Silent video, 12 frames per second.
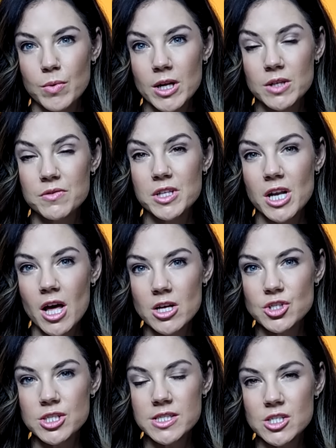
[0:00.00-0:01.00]
one of the
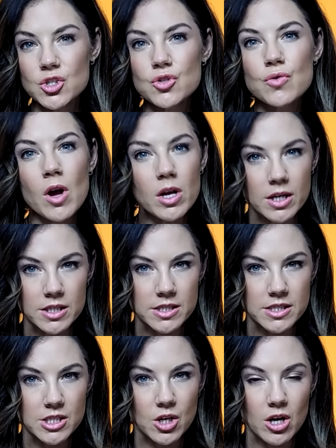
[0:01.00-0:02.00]
largest and
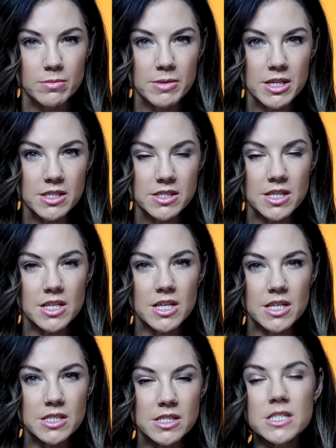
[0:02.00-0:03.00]
strongest economies
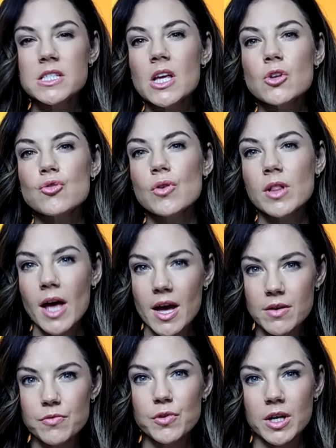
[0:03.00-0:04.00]
in East and Central
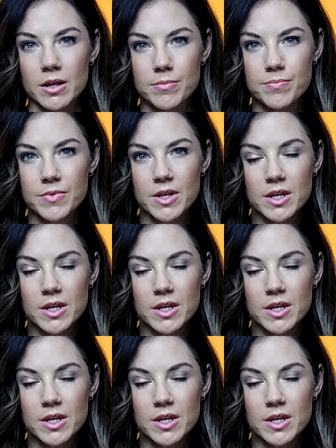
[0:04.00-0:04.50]
Africa.